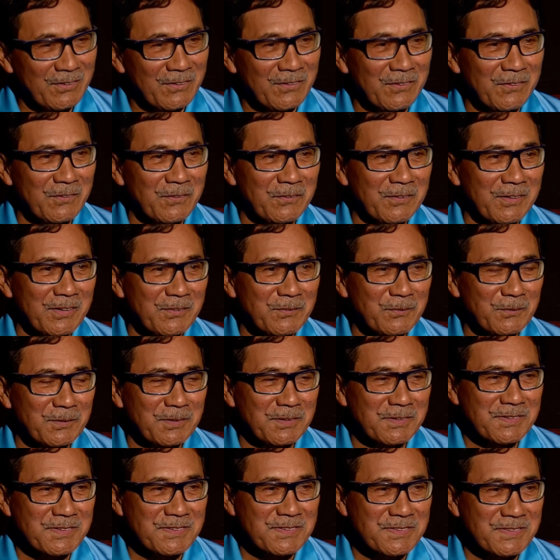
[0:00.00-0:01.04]
Oh, it
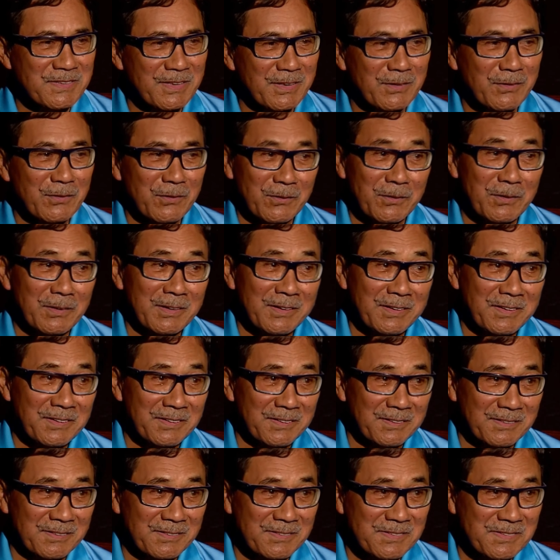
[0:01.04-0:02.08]
was in the early
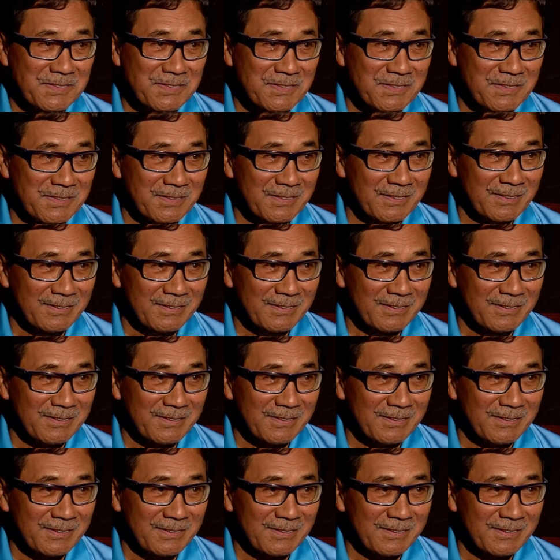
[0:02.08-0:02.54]
years.